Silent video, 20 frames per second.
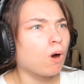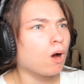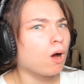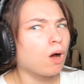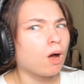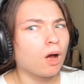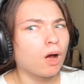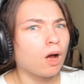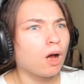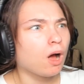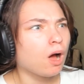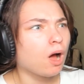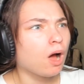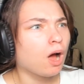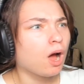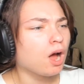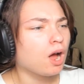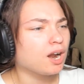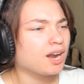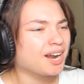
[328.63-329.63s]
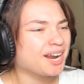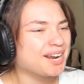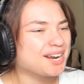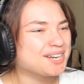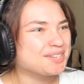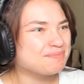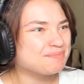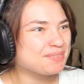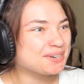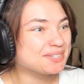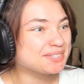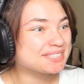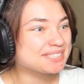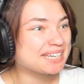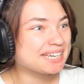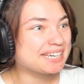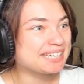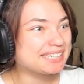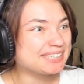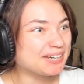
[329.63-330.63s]
His oh.
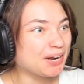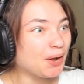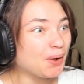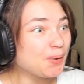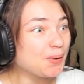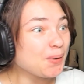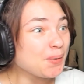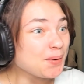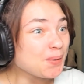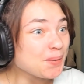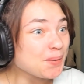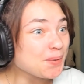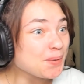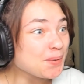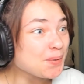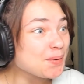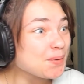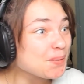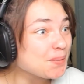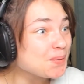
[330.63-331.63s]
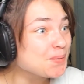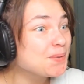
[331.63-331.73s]
birthday. Oh!